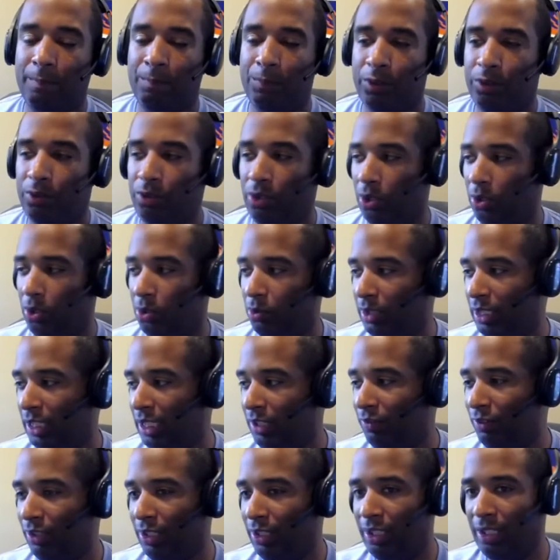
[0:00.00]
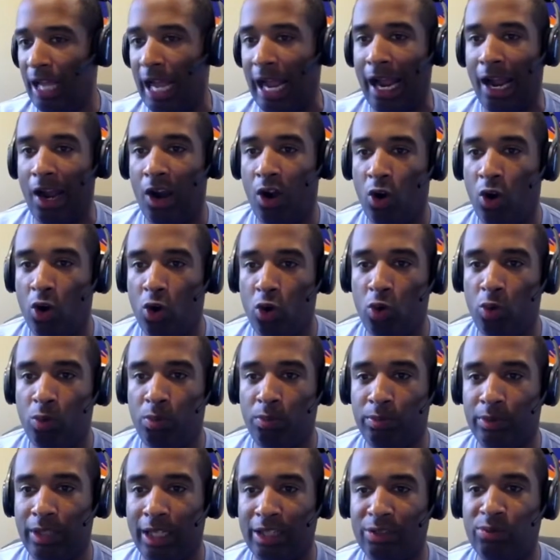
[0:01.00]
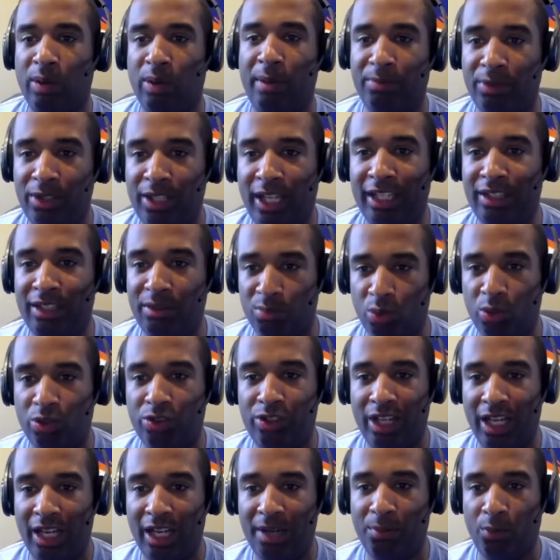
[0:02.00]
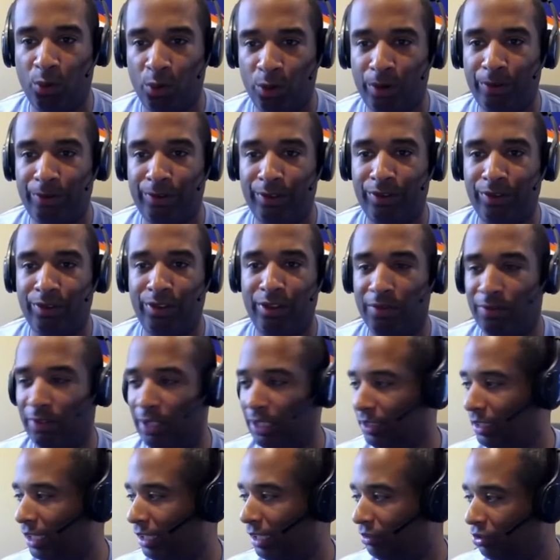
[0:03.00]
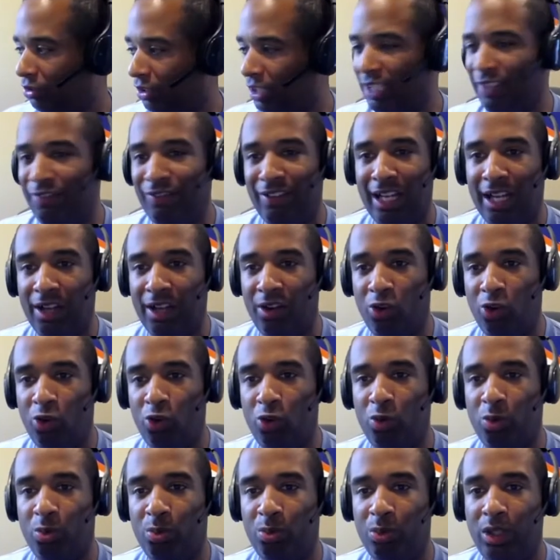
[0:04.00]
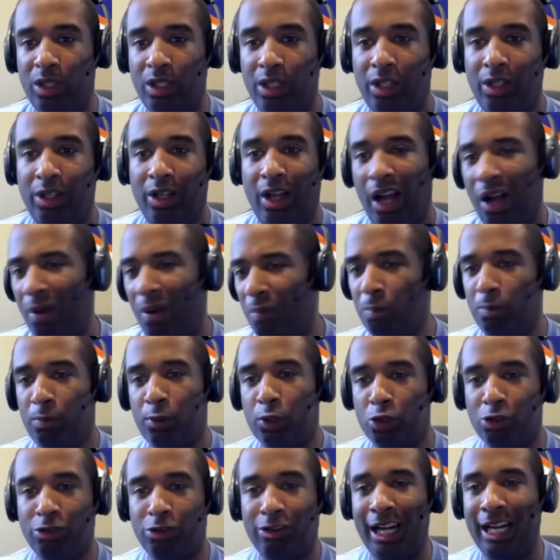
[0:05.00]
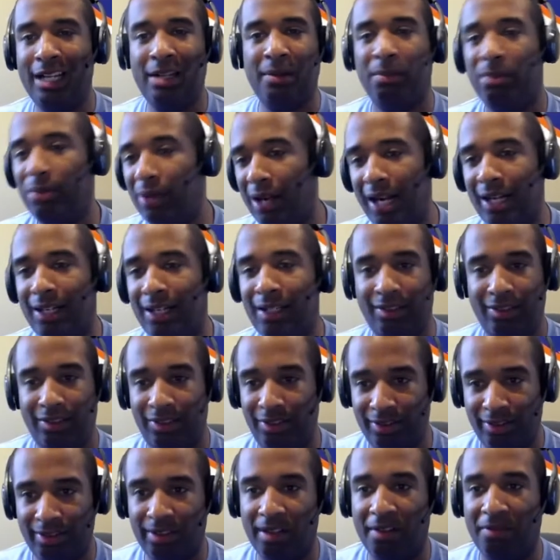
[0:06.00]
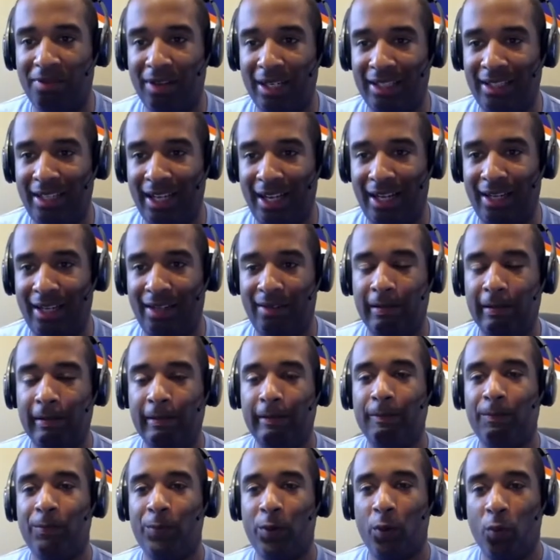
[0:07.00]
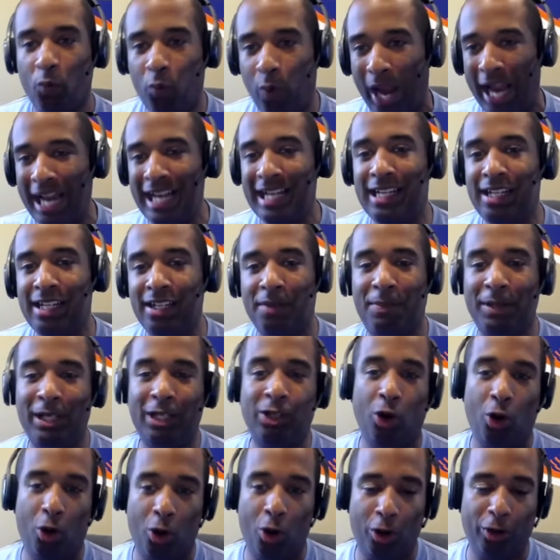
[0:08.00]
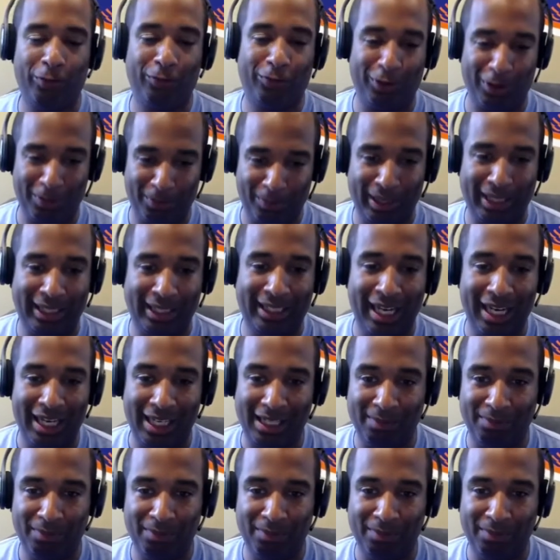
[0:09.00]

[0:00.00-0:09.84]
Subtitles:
So even at home, that's why I'm taking more time off and stuff like that. So even at home, I'm creating products and stuff like that, waiting to be called for the big game.